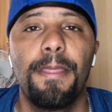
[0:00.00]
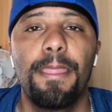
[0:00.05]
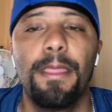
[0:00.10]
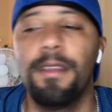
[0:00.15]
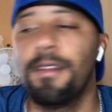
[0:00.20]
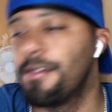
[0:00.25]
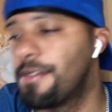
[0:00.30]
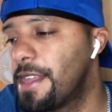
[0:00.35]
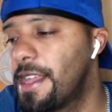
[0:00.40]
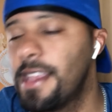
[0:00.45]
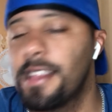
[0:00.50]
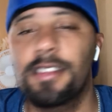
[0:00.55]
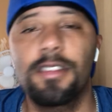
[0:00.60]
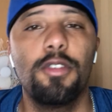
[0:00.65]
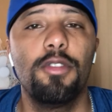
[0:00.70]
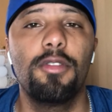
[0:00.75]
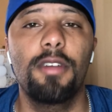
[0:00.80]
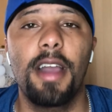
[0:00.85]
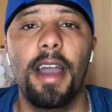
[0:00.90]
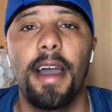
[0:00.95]
Yordenis
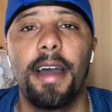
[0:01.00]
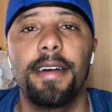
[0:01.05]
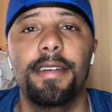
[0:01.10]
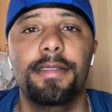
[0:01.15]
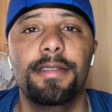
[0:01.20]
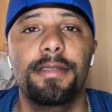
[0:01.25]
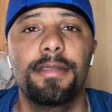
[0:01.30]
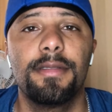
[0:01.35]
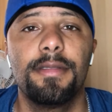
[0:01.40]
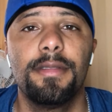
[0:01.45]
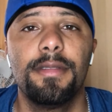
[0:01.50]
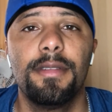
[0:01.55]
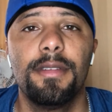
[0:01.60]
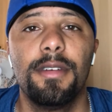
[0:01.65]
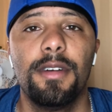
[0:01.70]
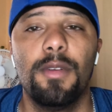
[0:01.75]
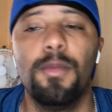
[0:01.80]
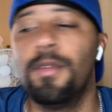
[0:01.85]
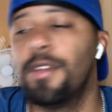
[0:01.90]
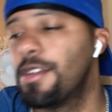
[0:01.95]
Ugas,
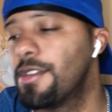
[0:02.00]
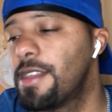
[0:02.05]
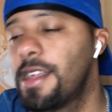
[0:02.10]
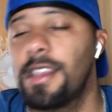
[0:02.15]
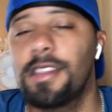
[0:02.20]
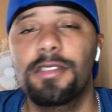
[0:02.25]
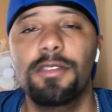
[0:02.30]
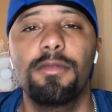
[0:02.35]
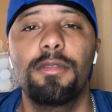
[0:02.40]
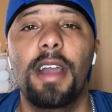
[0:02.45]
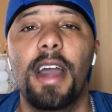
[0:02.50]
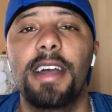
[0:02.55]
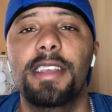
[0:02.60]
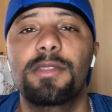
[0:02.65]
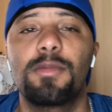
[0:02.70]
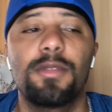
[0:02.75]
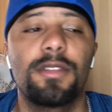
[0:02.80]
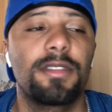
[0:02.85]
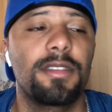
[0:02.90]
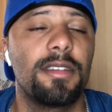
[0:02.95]
when Yordenis
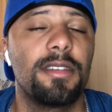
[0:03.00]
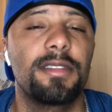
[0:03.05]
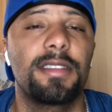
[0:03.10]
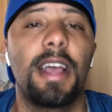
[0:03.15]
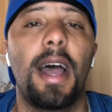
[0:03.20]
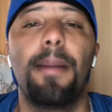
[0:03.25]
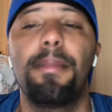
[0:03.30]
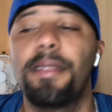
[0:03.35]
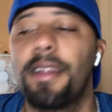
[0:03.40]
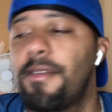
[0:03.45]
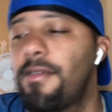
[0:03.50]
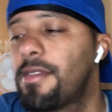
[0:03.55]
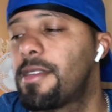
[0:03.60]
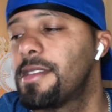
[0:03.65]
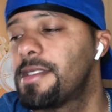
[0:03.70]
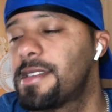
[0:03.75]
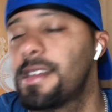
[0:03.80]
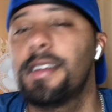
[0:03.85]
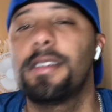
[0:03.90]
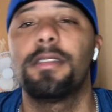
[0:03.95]
Ugas was a top level
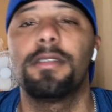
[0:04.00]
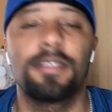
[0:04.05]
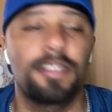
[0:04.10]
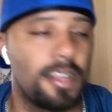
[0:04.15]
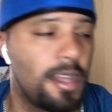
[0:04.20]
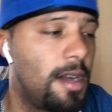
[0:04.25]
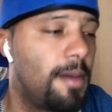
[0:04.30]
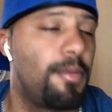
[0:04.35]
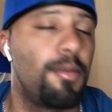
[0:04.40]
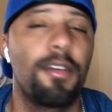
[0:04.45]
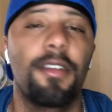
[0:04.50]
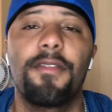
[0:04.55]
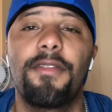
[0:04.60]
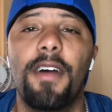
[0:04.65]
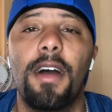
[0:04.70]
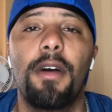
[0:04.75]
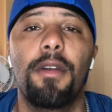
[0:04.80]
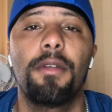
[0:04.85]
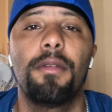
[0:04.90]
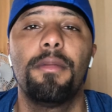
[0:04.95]
contender, Shawn Porter
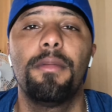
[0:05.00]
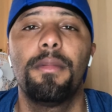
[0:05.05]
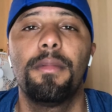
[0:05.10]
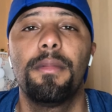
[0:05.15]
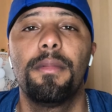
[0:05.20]
fought him.